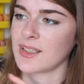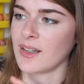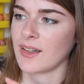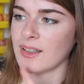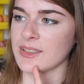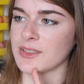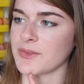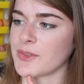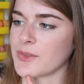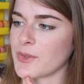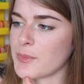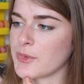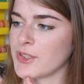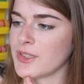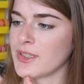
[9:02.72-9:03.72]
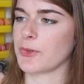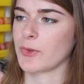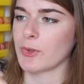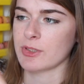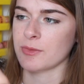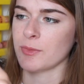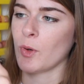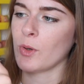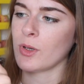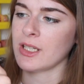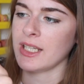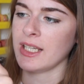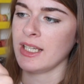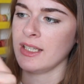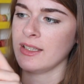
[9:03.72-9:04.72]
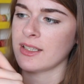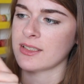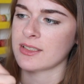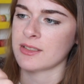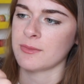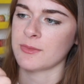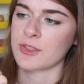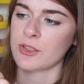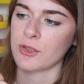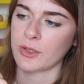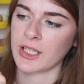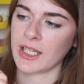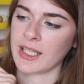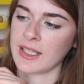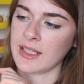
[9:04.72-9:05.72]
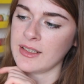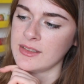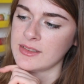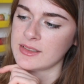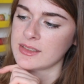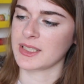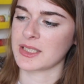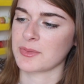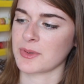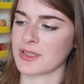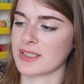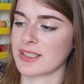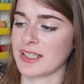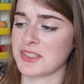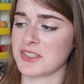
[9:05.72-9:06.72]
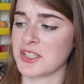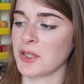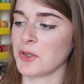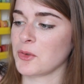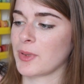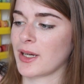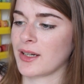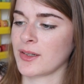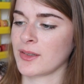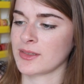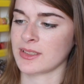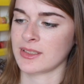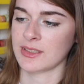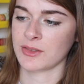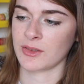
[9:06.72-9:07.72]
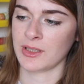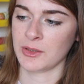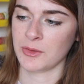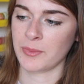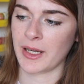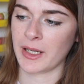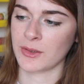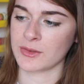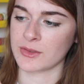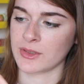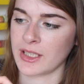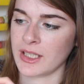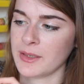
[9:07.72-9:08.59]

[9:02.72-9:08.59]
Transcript: the last of the ribbon. So we've got some holly, there's some stockings, this one says jingle bells and it's got little bells on